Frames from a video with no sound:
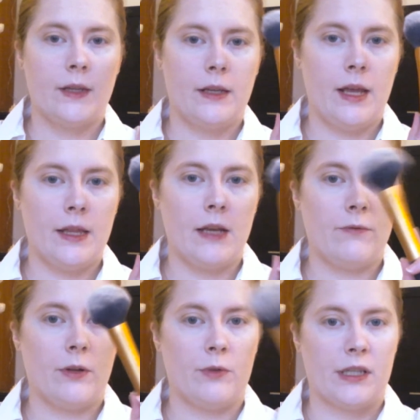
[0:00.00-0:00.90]
And then
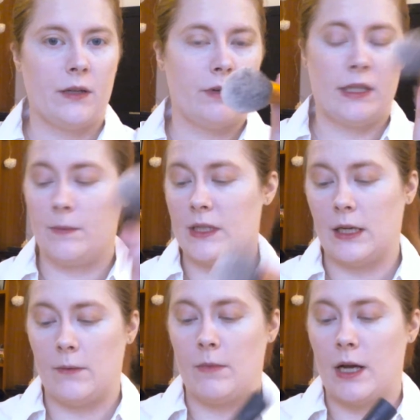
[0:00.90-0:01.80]
for the rest of the face, I'm
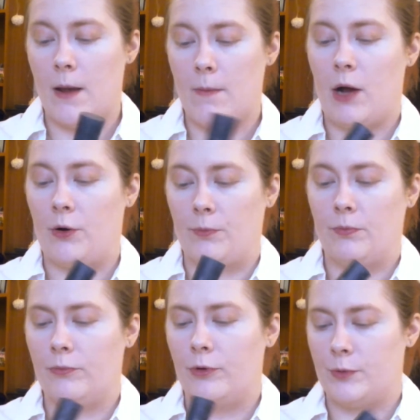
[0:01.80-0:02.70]
taking my powder
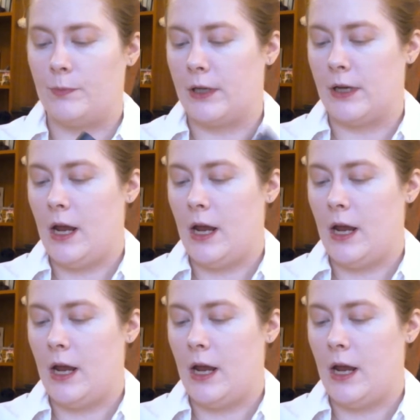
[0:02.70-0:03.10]
brush by